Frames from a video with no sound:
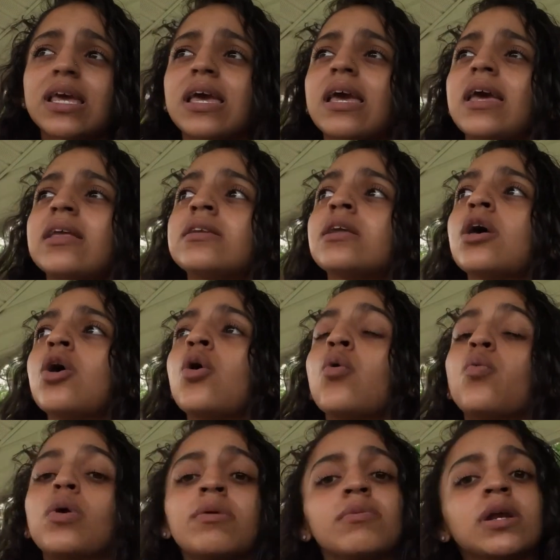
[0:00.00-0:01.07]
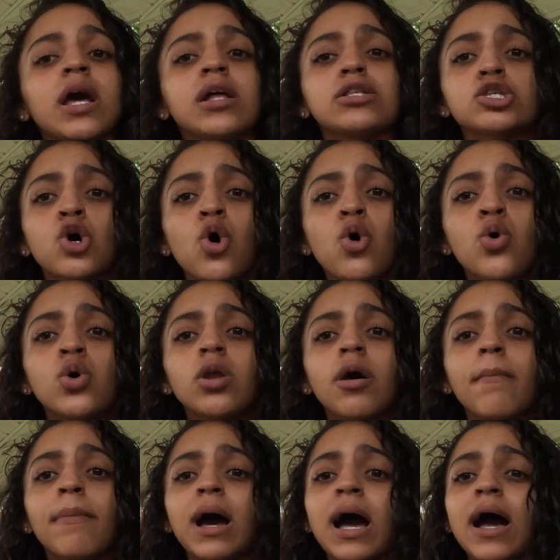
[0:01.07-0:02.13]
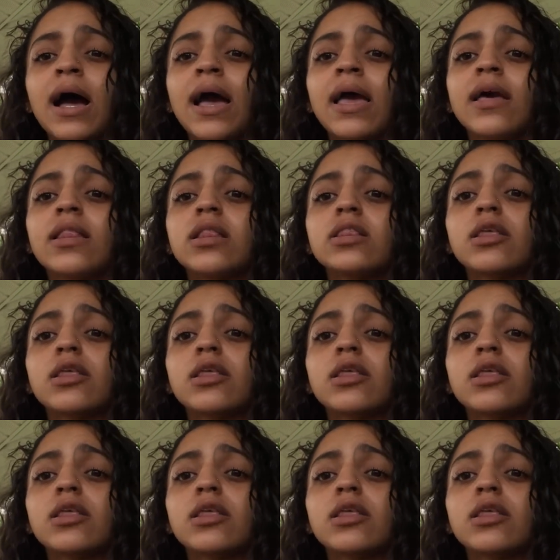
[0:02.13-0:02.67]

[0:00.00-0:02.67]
and we were not told by